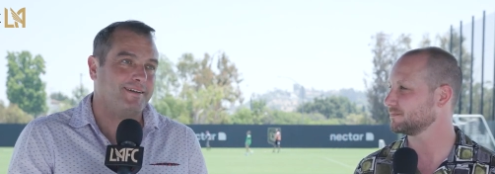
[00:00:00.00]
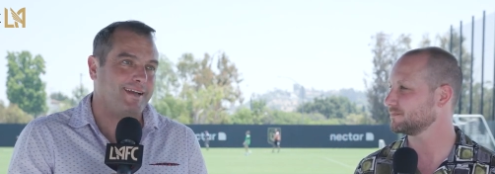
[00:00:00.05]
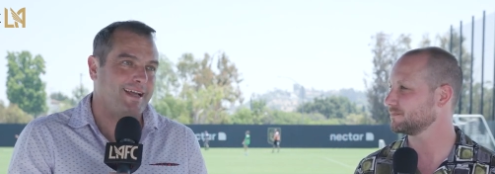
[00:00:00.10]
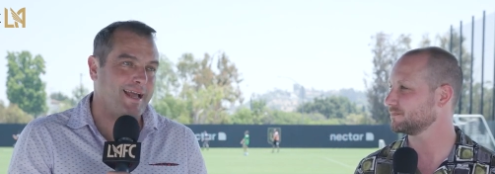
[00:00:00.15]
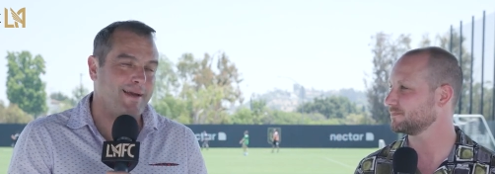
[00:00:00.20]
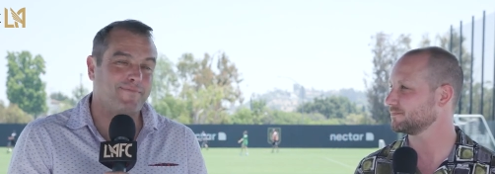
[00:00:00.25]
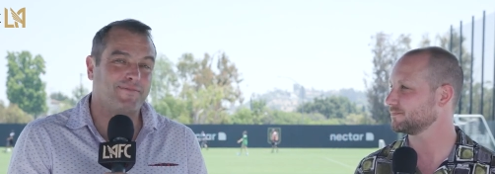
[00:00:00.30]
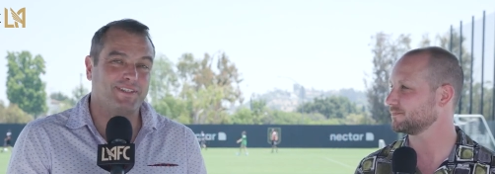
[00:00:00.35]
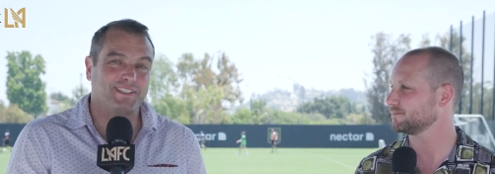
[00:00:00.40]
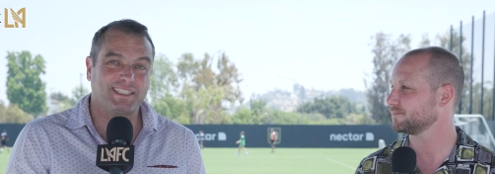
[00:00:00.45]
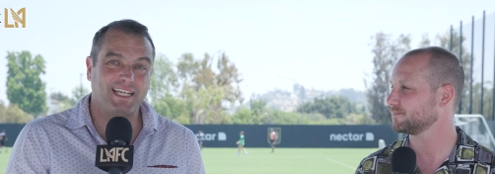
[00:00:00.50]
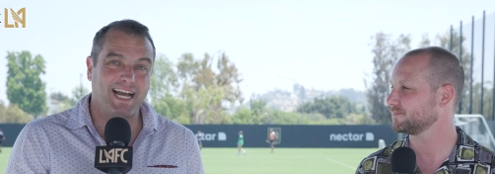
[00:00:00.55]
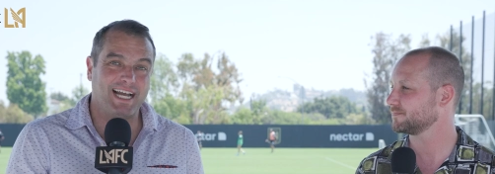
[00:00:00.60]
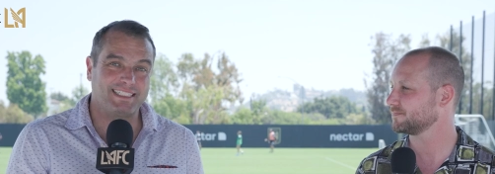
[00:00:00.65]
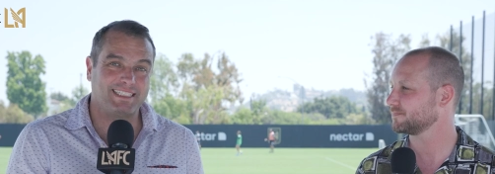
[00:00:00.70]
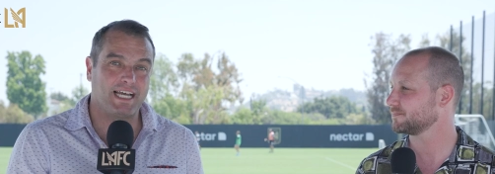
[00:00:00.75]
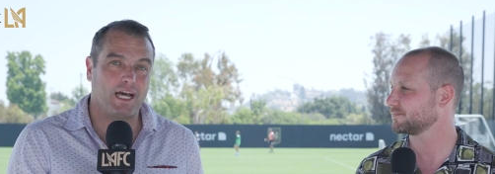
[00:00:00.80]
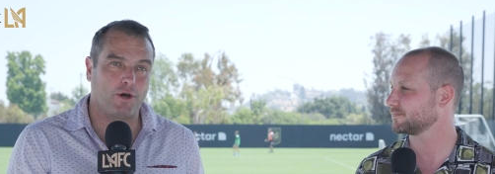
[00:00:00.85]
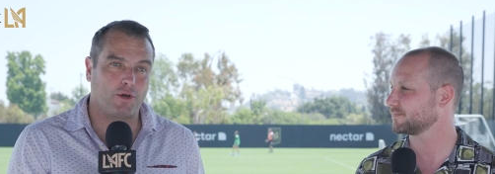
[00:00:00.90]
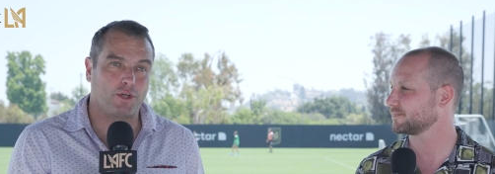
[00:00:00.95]

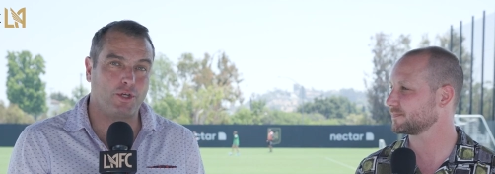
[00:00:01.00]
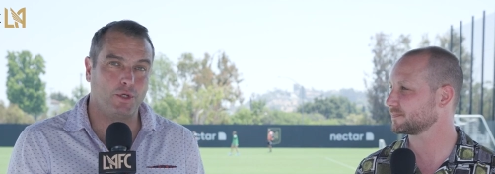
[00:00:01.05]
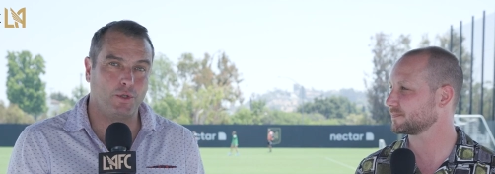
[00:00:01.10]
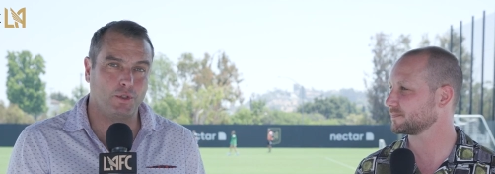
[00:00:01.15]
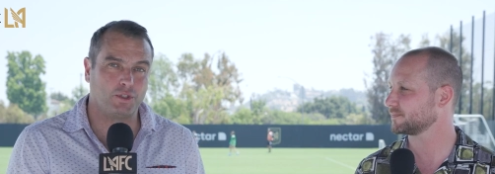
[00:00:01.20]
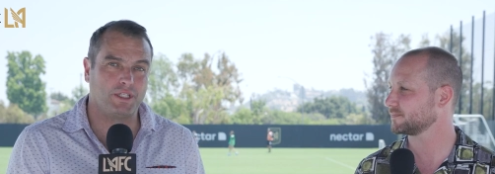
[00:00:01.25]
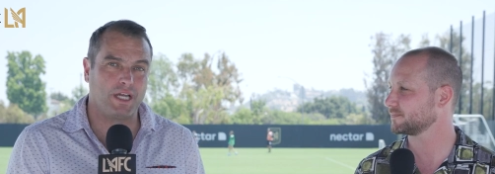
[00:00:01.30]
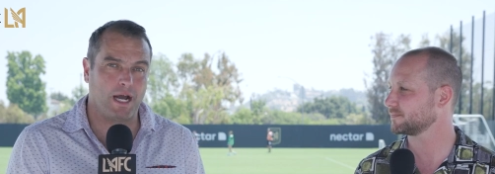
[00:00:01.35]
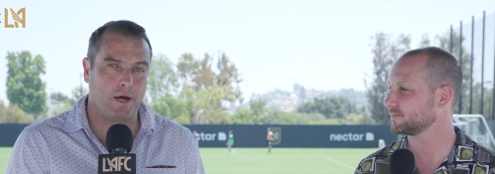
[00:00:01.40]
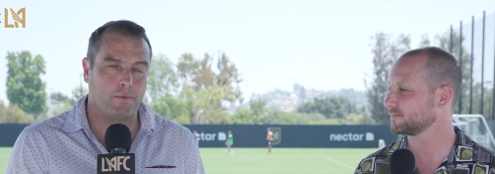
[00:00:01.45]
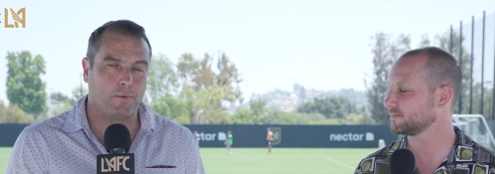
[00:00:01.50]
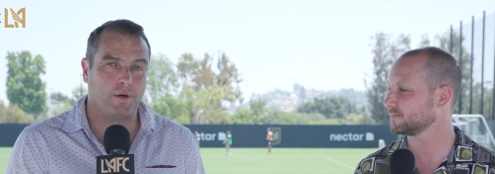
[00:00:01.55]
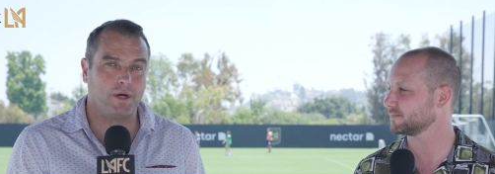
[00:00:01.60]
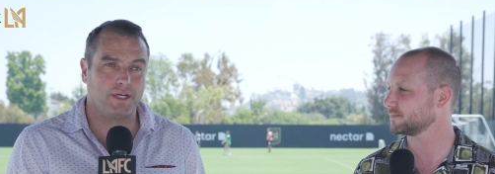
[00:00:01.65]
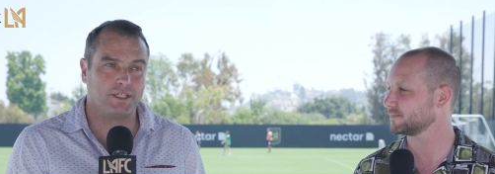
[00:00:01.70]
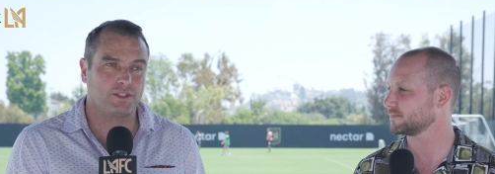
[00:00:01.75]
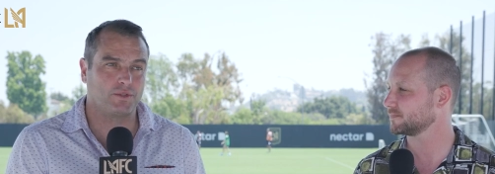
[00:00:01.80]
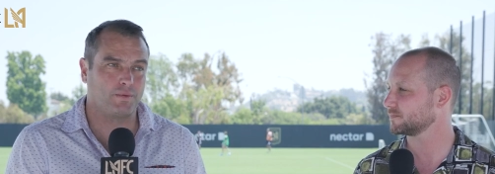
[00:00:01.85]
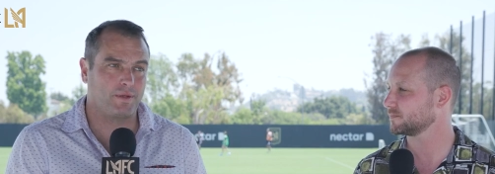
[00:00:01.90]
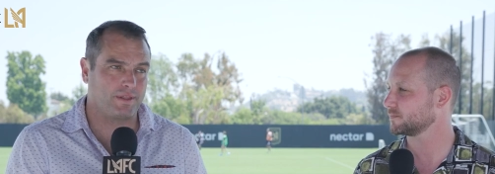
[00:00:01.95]
Speaker 1: emphasize how huge that
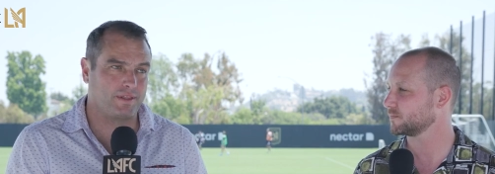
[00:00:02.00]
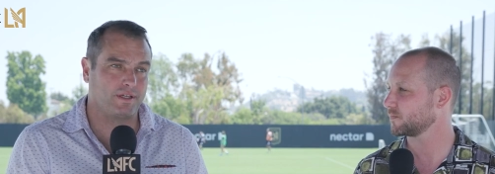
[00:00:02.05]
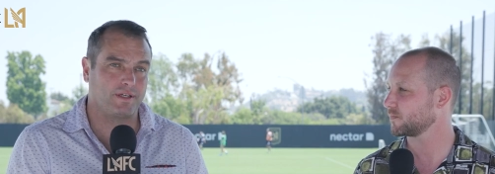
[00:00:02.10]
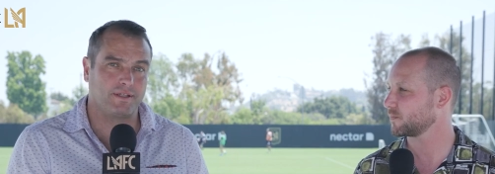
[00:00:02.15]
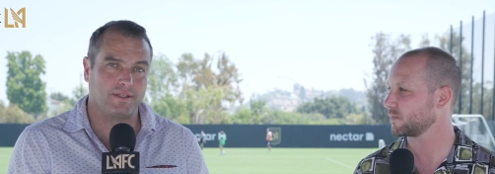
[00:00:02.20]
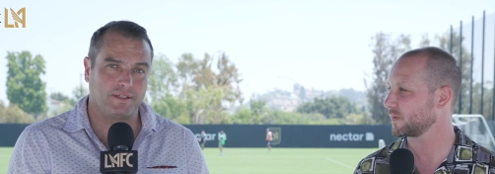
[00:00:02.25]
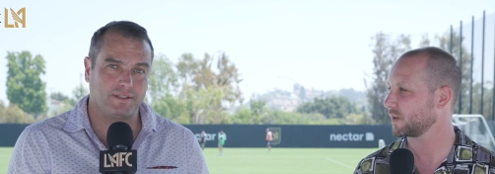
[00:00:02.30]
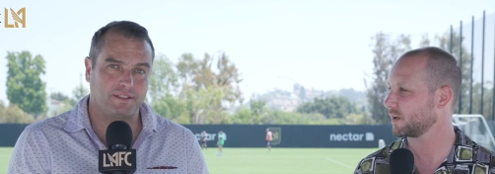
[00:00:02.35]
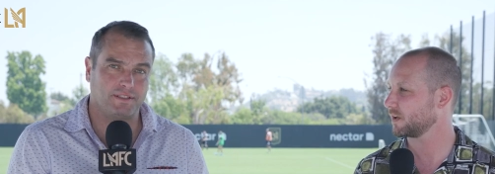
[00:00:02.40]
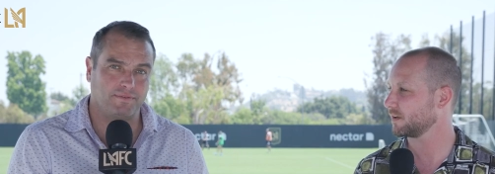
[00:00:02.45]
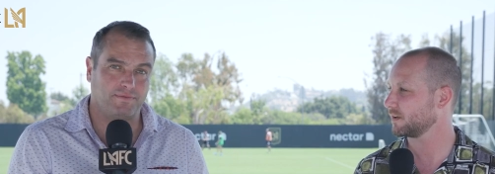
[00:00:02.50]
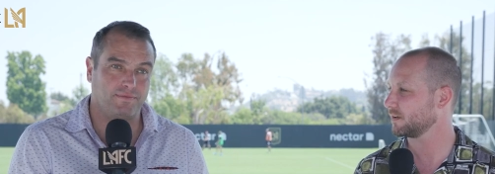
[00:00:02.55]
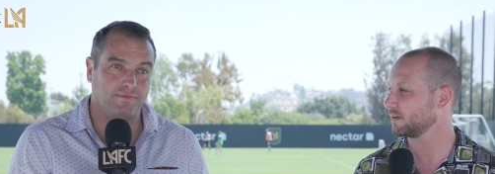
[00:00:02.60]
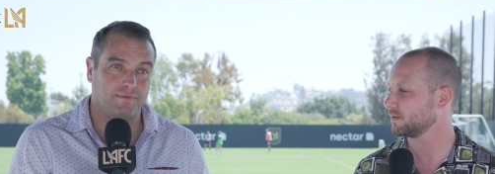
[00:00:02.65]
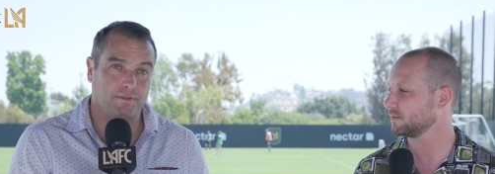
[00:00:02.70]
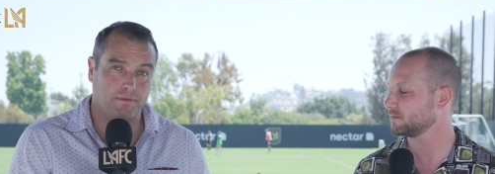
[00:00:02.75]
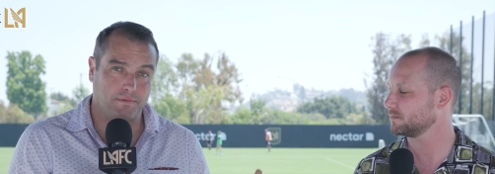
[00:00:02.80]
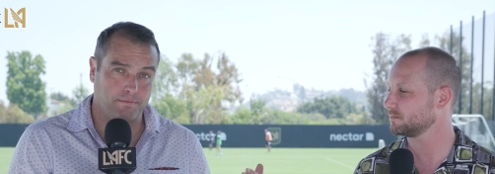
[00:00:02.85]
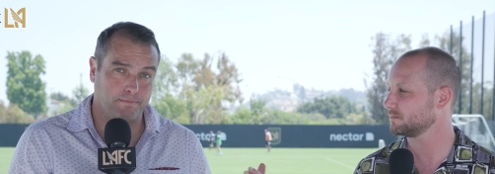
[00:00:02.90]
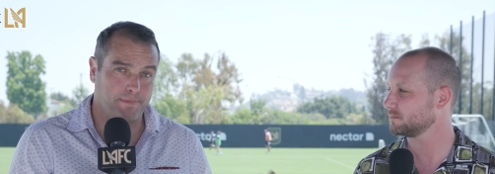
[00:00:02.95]
was with the
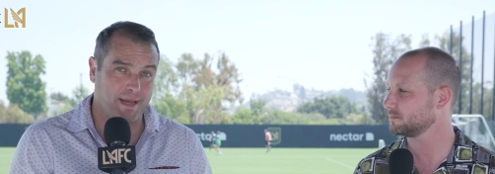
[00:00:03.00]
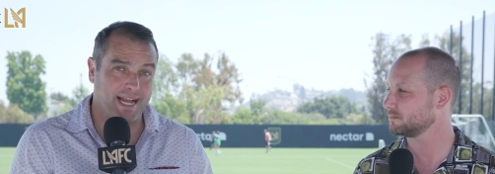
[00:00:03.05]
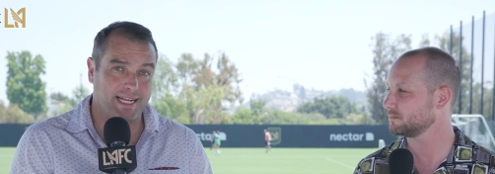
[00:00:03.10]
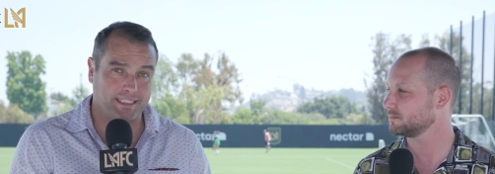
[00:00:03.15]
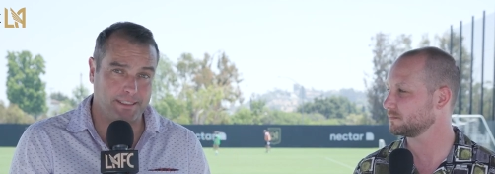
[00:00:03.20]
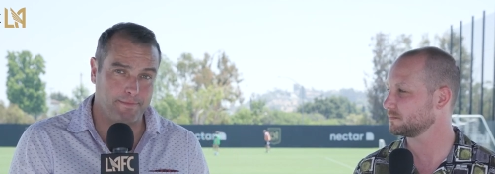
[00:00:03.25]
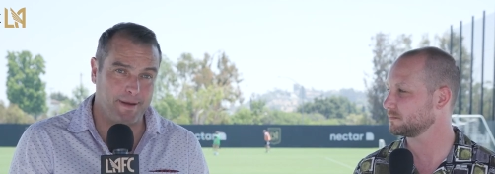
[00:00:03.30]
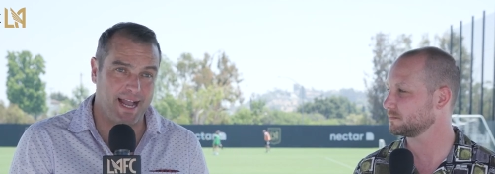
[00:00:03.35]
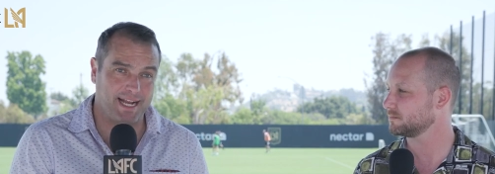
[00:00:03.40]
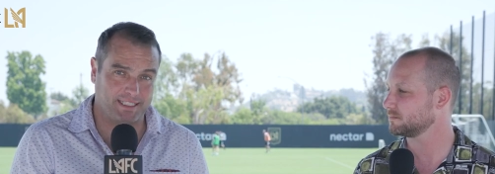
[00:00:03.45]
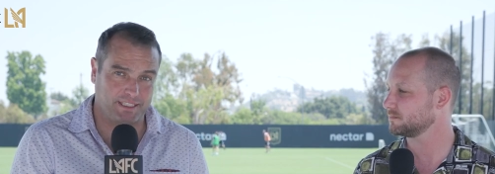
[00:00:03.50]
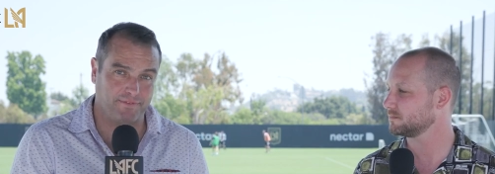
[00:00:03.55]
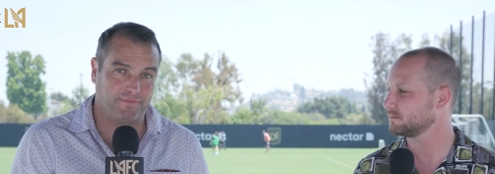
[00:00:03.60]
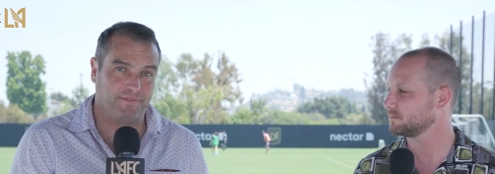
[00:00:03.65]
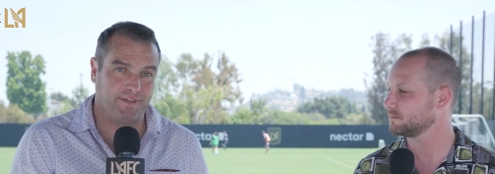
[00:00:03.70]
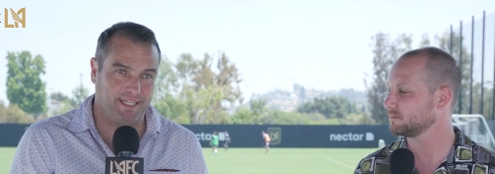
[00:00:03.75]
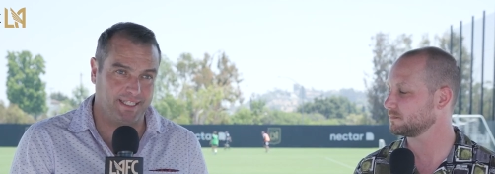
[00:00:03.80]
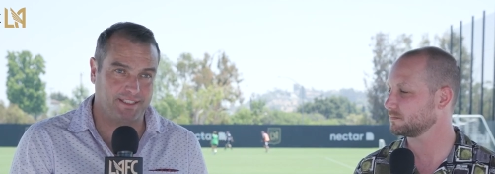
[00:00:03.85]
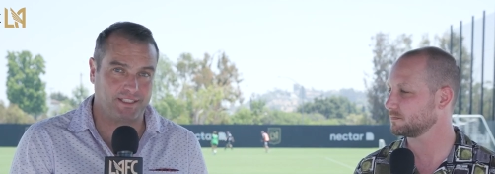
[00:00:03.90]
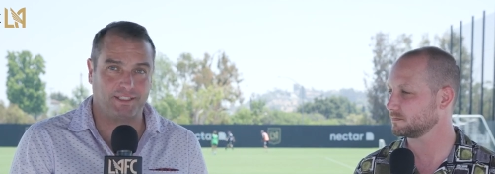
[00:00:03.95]
back-to-back
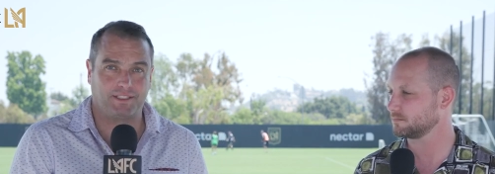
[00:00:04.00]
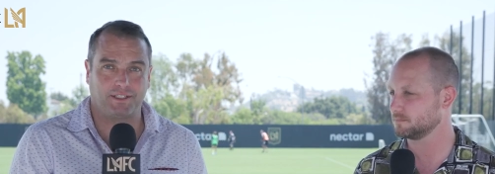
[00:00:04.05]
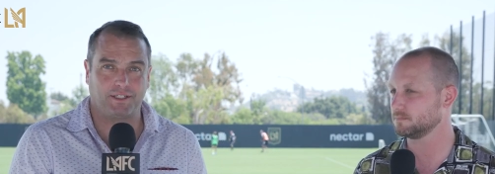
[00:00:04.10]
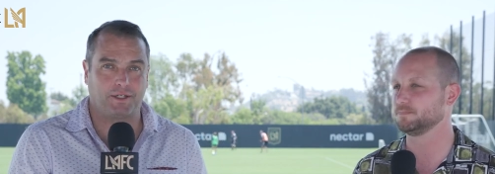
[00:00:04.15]
defeats.